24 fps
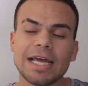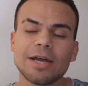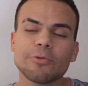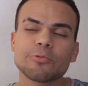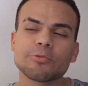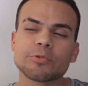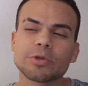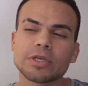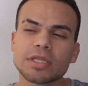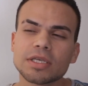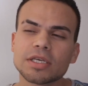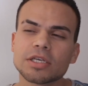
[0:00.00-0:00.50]

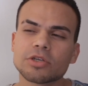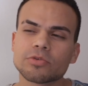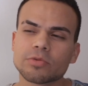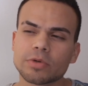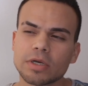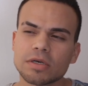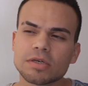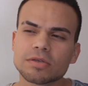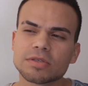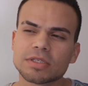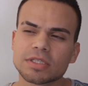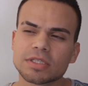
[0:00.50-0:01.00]
Not really
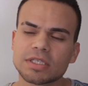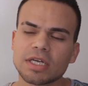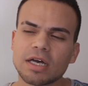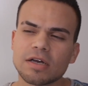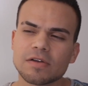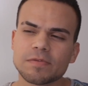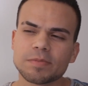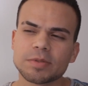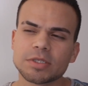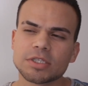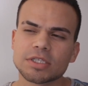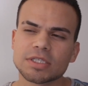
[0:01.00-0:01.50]
gross
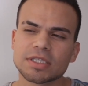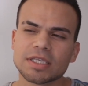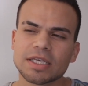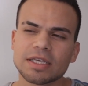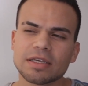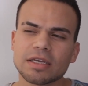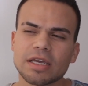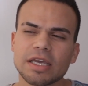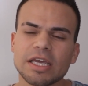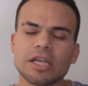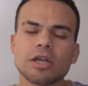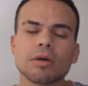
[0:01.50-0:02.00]
stuff, but just
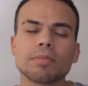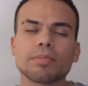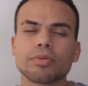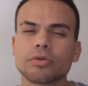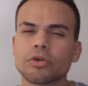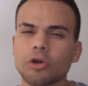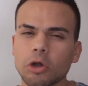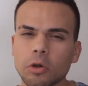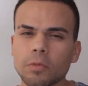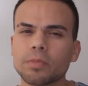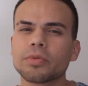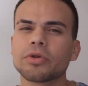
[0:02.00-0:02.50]
like
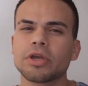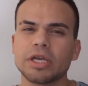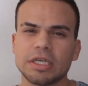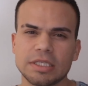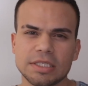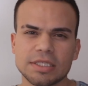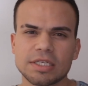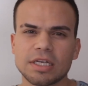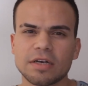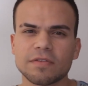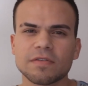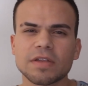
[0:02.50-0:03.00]
inappropriate
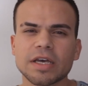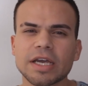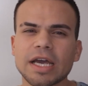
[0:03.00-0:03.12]
stuff.